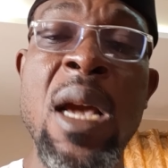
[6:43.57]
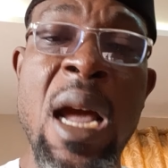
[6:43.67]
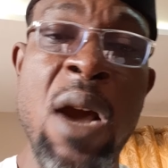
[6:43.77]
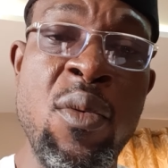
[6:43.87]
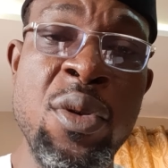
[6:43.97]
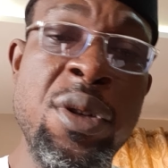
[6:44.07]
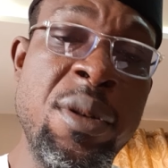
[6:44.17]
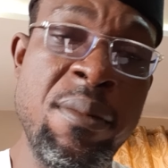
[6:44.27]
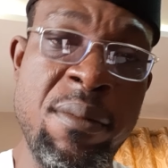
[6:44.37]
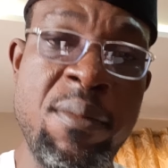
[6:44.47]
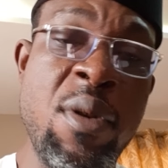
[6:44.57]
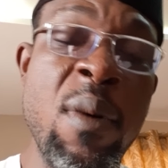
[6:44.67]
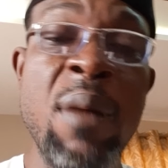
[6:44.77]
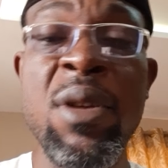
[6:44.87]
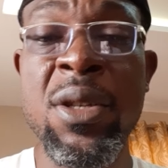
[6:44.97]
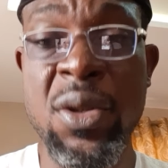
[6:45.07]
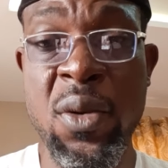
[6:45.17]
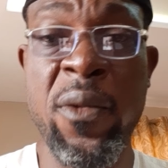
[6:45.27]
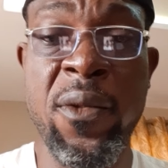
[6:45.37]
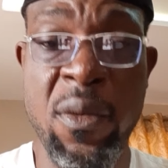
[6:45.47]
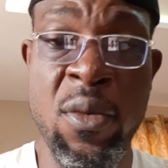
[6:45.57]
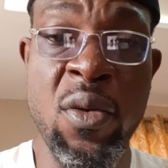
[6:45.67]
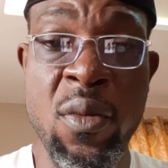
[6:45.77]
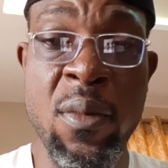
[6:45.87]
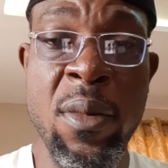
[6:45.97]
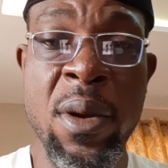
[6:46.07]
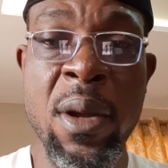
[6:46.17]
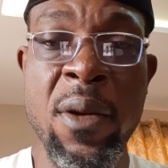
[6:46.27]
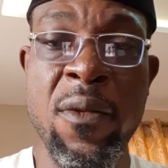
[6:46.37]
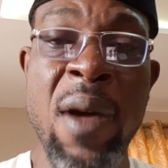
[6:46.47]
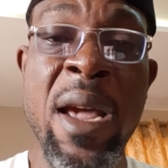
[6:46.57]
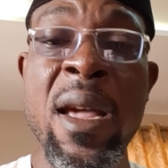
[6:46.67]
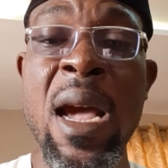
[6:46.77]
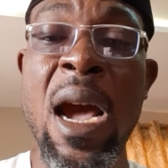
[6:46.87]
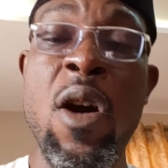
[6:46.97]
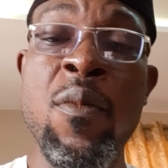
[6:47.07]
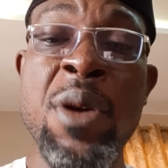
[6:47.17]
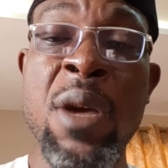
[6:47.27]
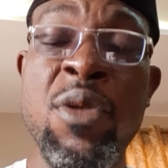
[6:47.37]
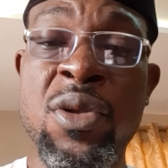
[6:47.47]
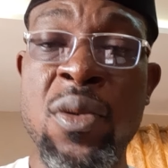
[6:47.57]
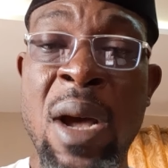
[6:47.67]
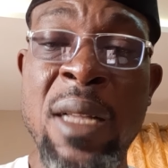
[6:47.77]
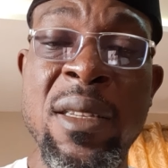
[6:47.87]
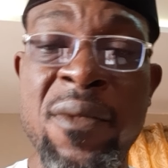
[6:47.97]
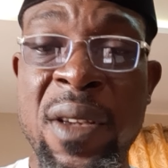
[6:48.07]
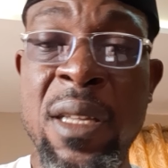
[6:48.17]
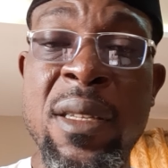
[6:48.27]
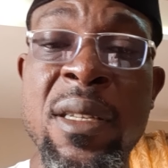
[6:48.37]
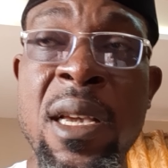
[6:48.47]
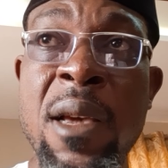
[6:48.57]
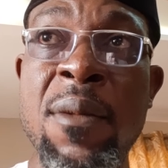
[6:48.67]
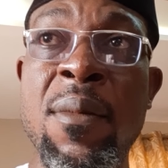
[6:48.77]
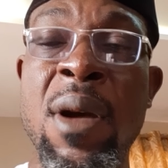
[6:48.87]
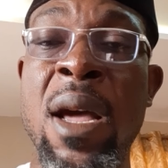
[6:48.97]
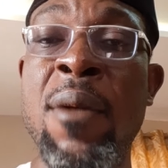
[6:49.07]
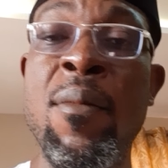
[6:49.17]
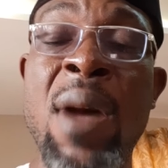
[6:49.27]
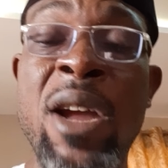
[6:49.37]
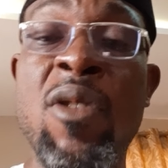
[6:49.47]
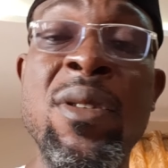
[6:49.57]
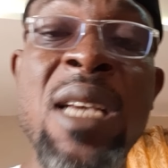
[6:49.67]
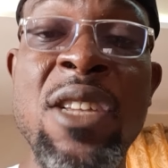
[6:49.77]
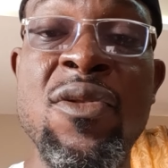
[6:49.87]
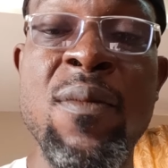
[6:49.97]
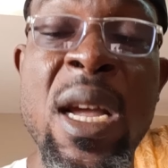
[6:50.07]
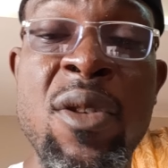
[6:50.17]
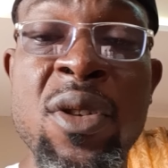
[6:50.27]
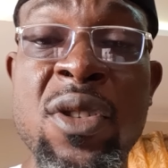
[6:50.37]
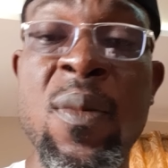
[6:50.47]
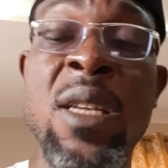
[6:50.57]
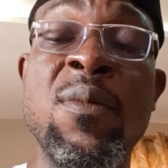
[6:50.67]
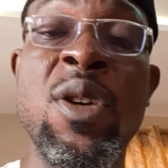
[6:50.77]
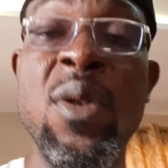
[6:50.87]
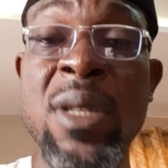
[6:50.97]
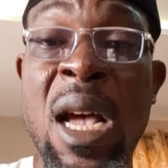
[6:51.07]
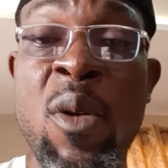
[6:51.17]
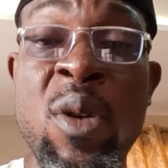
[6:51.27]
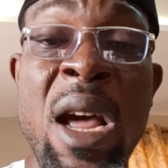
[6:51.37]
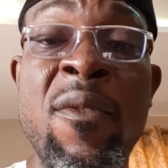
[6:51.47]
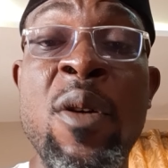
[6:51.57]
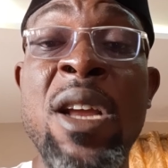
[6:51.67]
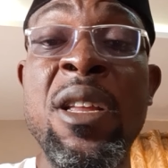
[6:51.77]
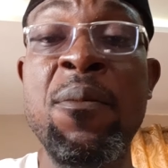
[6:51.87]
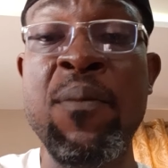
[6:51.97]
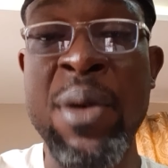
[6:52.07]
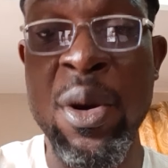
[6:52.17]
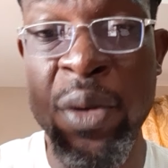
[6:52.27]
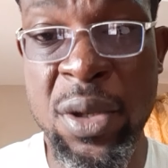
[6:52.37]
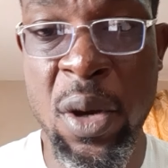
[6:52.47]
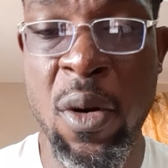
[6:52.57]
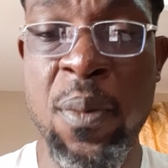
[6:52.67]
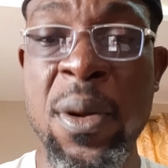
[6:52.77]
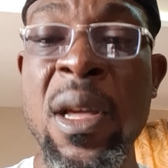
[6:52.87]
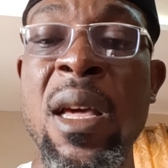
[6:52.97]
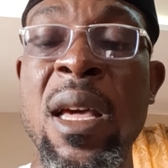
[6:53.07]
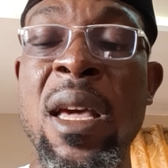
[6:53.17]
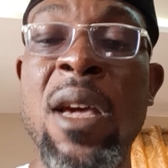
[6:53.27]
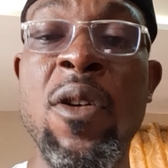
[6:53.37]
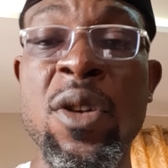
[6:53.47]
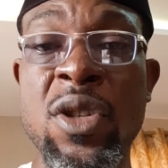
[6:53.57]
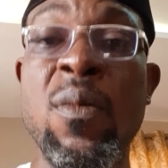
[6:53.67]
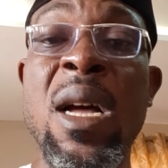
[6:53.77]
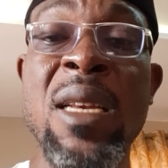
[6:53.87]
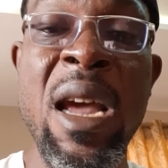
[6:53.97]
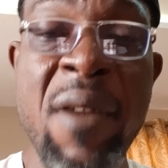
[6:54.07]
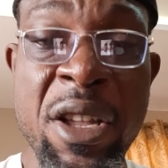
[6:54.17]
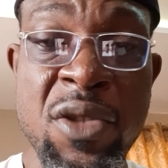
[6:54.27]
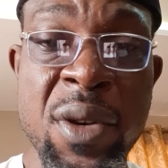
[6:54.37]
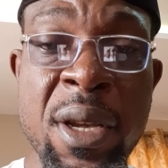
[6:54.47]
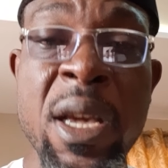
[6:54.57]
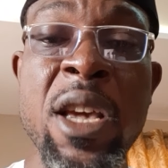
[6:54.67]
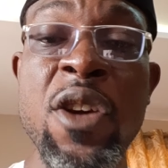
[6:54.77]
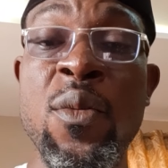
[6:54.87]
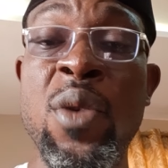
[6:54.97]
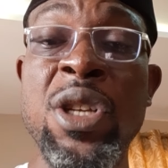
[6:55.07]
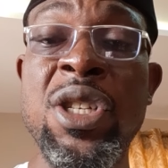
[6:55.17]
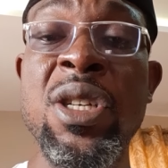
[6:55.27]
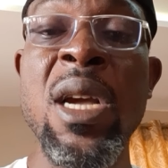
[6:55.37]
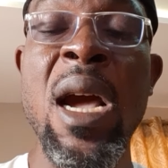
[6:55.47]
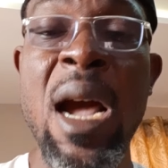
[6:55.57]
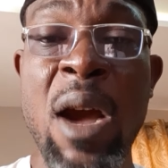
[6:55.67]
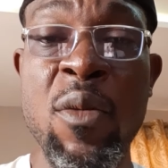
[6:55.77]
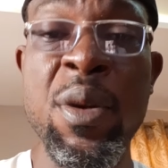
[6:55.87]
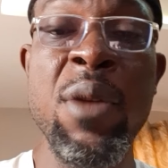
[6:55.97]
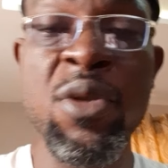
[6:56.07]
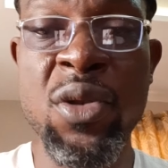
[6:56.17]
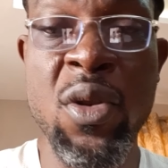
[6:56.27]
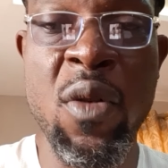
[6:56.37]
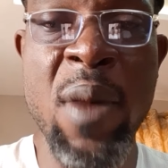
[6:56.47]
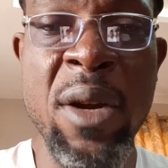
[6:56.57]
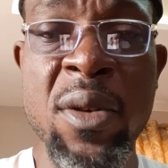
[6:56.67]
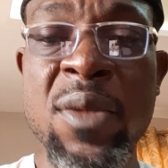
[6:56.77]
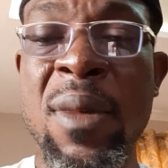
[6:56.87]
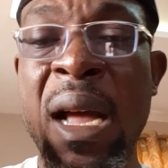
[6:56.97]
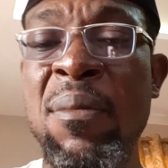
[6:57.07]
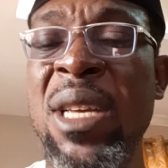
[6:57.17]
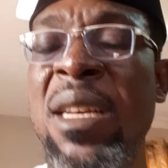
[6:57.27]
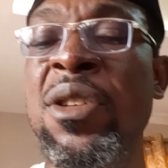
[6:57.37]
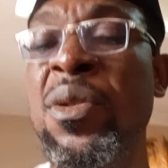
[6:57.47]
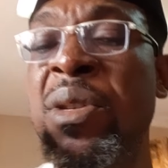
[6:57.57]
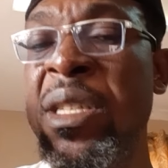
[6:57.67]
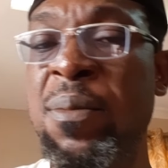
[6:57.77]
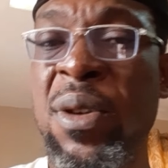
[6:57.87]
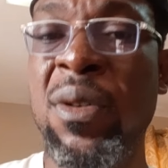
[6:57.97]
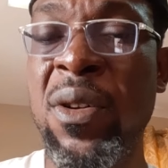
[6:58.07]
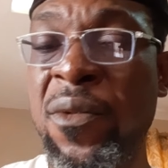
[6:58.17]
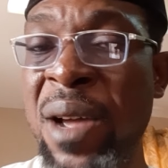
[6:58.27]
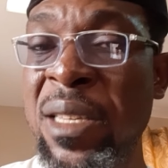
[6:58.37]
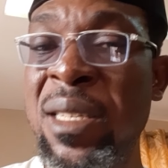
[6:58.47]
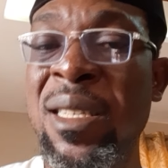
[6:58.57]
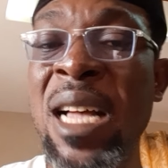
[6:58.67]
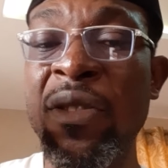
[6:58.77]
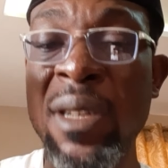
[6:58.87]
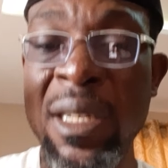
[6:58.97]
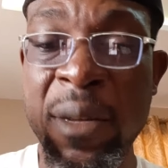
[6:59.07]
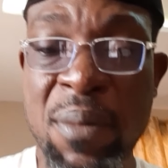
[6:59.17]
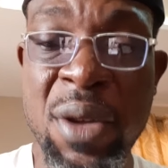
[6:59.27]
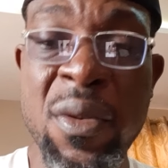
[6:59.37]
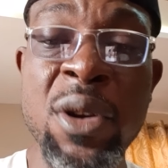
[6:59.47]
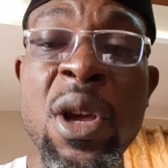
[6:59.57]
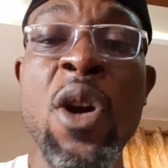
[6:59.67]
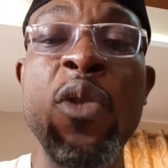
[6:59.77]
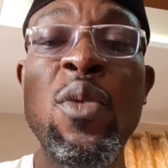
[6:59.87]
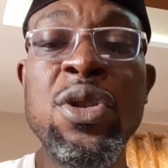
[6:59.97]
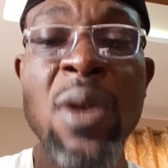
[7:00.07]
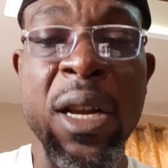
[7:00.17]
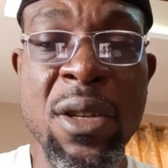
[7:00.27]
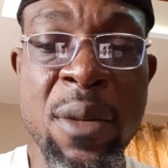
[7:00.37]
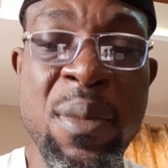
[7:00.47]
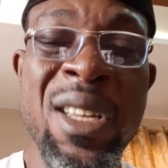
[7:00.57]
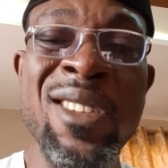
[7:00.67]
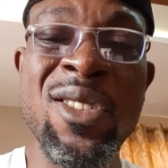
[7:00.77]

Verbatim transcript: I would probably show from home, right? I'll be able to activate my my contacts with my customers because I would have already built up a customer directory in which I will be able to call my customer. I'm telling you, this period of crisis is actually the period we should actually be in